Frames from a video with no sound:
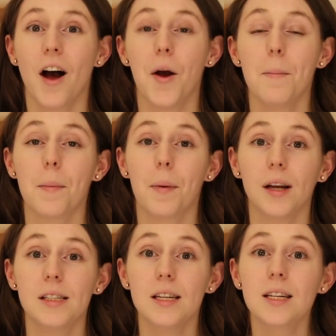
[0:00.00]
Um, but
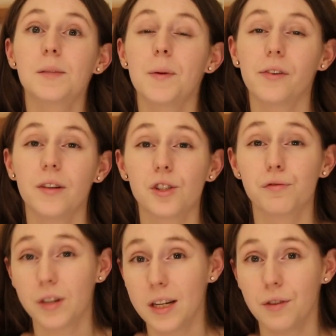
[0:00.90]
I did experience
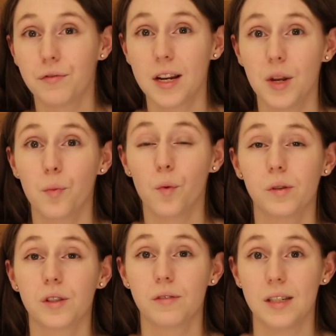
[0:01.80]
really, really
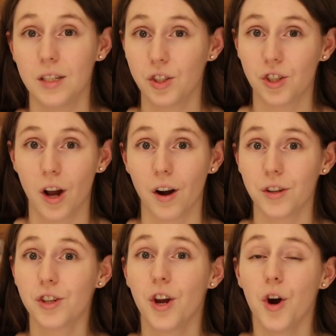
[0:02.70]
watery
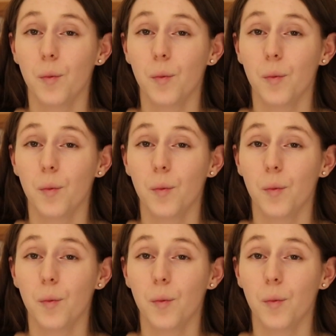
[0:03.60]
discharge,